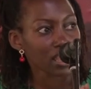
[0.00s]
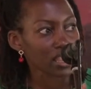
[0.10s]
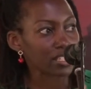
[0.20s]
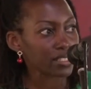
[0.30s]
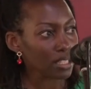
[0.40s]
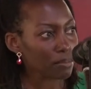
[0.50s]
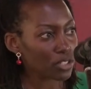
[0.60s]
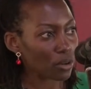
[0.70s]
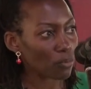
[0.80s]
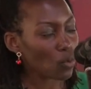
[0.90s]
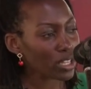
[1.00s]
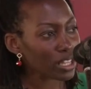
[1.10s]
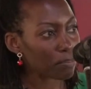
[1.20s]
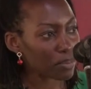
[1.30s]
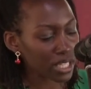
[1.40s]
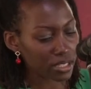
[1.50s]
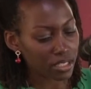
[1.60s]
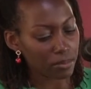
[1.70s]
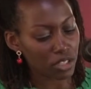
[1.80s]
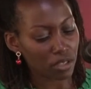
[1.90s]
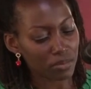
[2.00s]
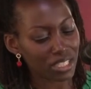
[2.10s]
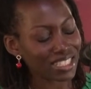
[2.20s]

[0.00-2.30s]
The symptom, one of the biggest symptoms,